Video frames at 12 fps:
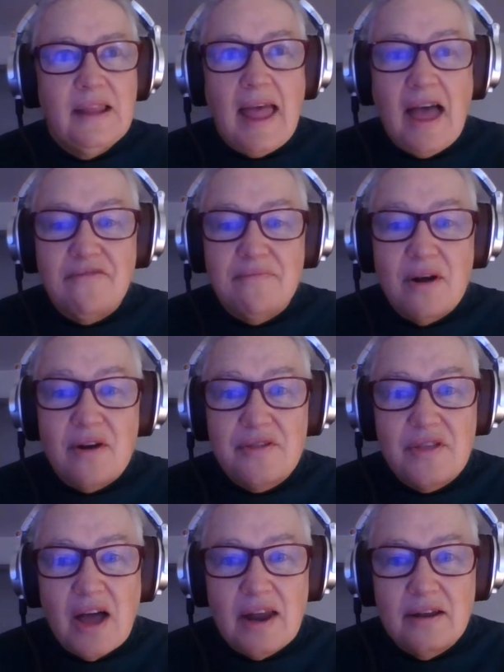half
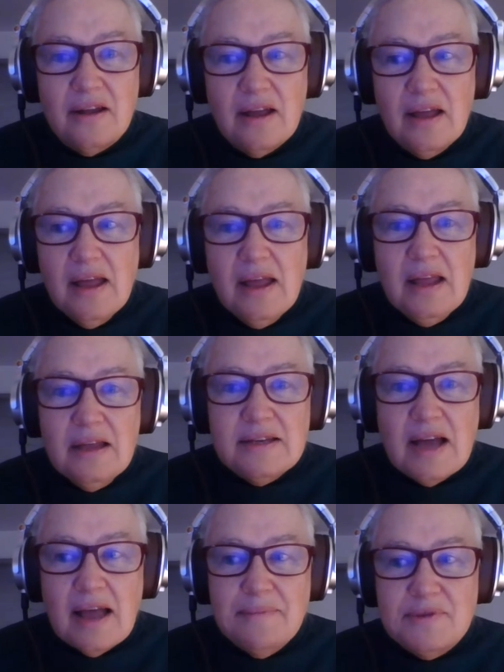marathon
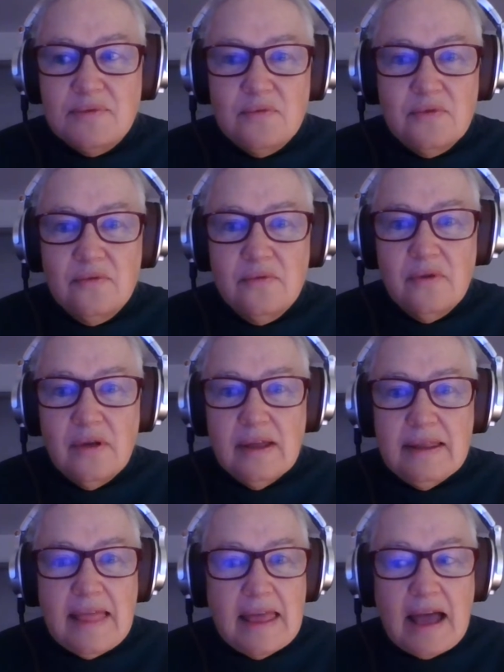times,
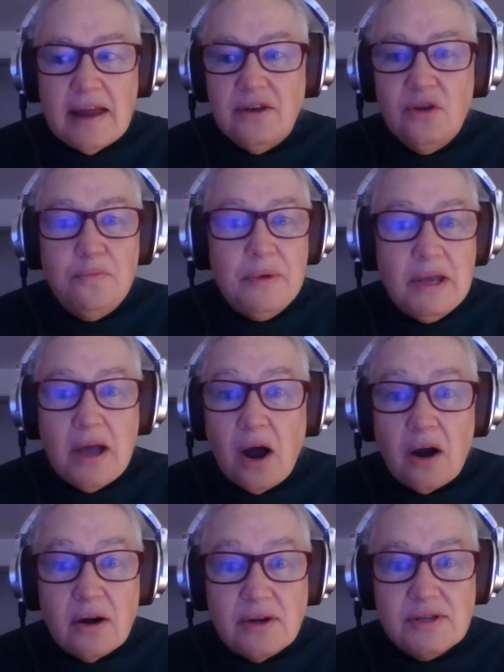they got new
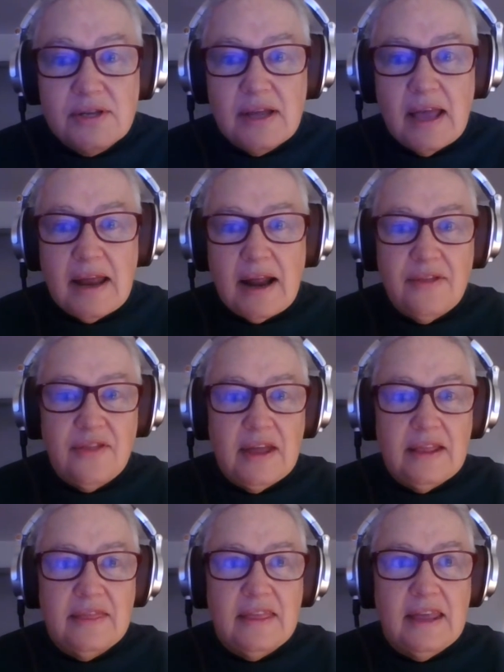PRs, and I
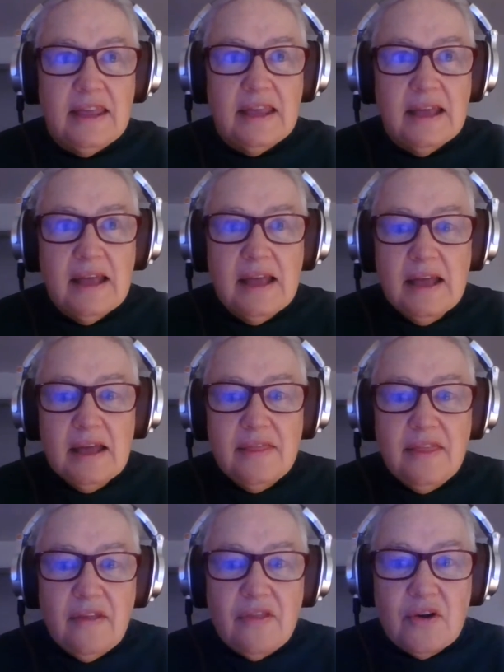think the
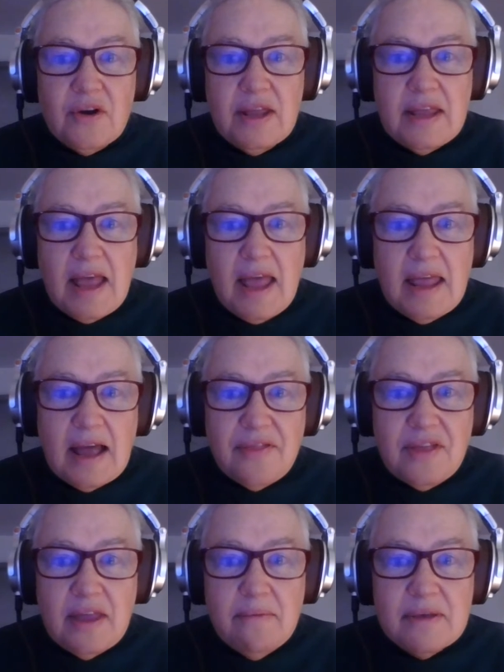30K, I
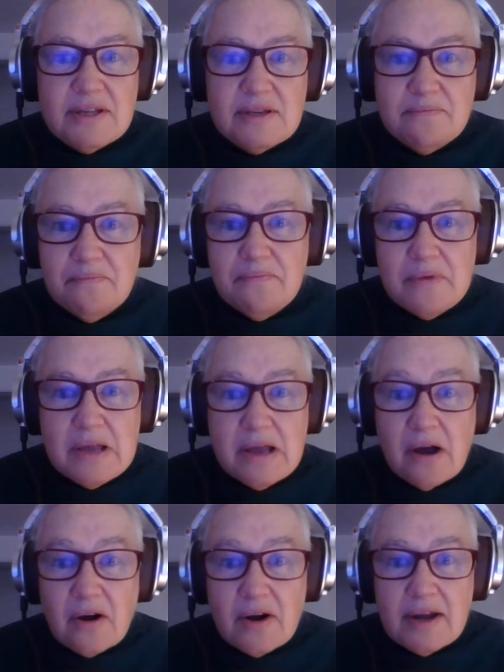think he missed
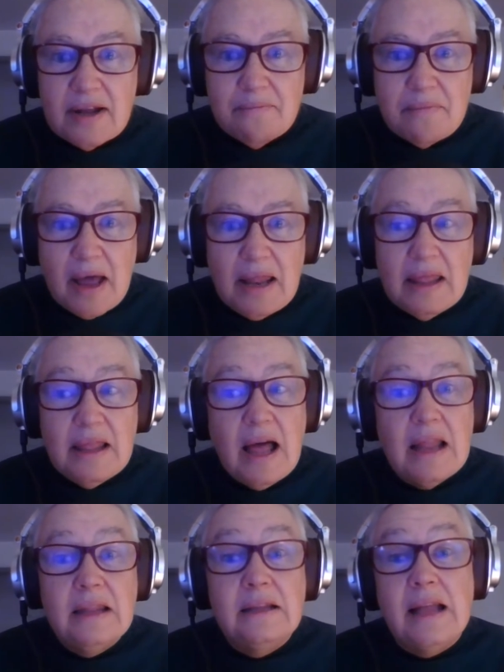PRing it by
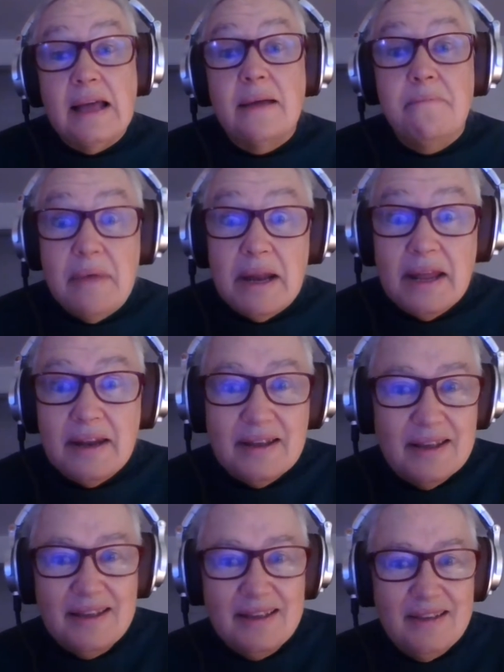like a minute.
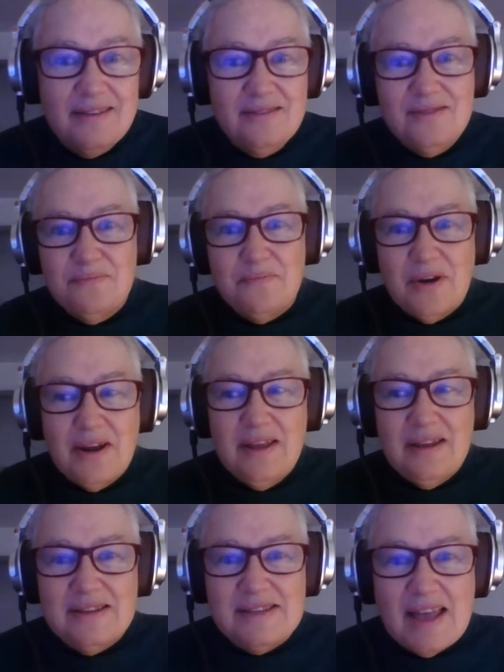It was
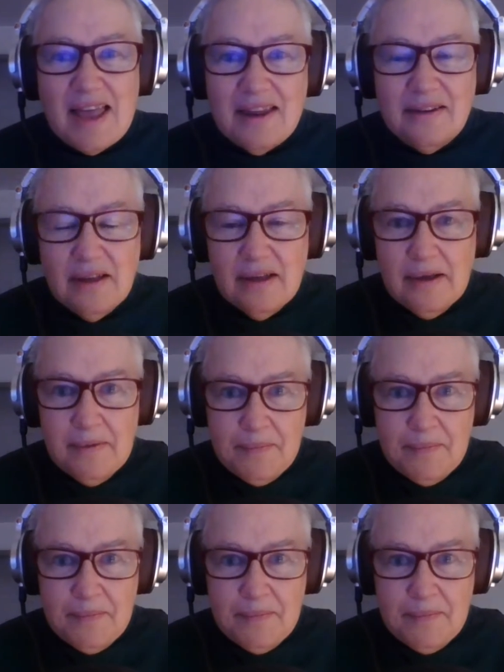pretty insane